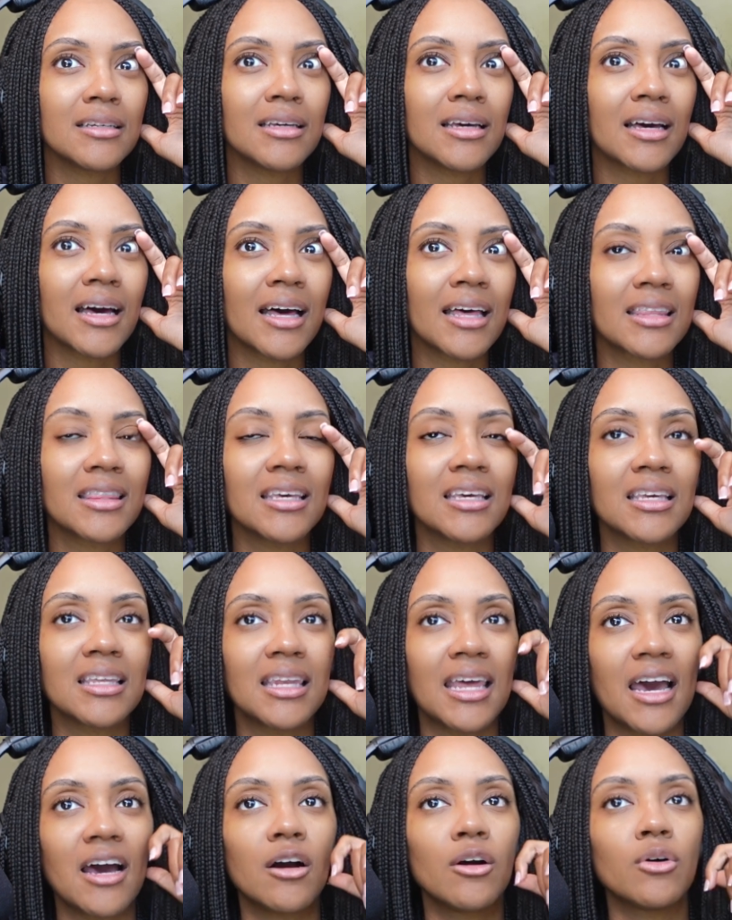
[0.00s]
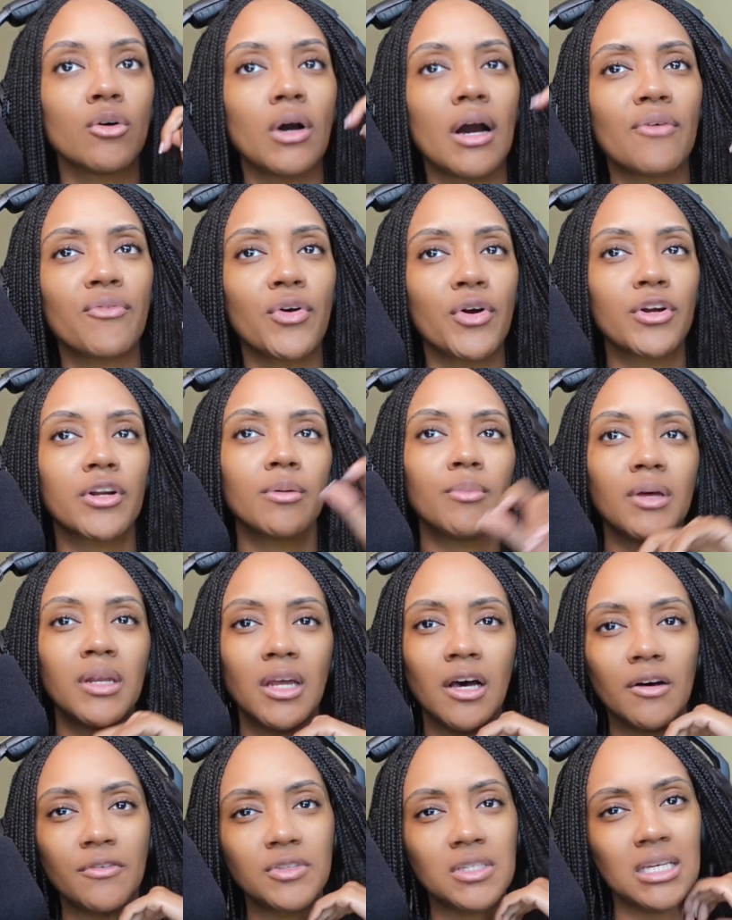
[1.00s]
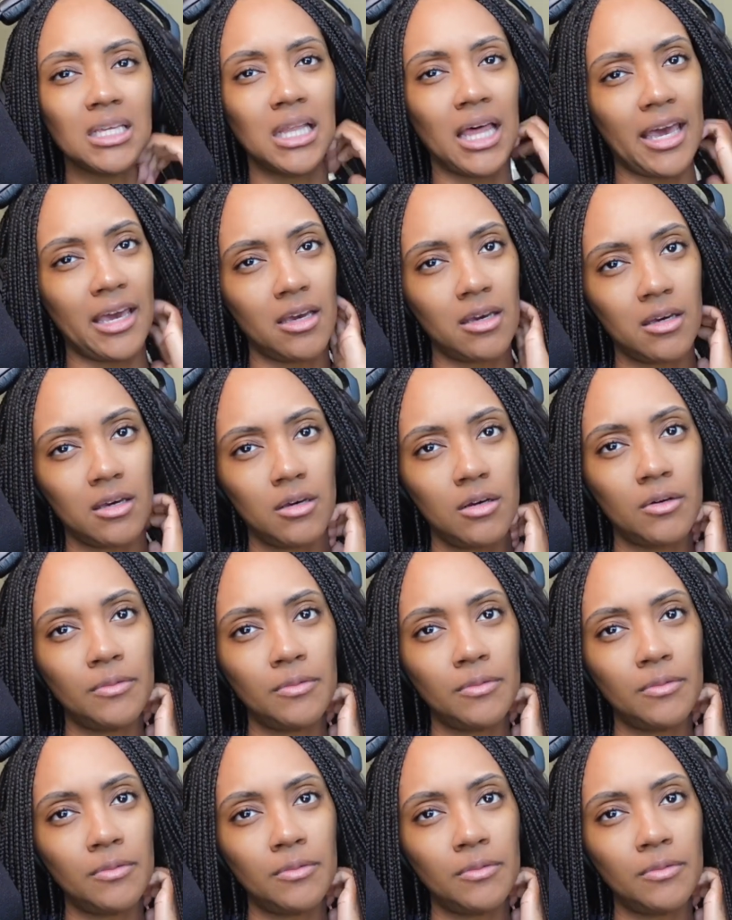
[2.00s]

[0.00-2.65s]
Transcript: I think now I've heard him enough to like,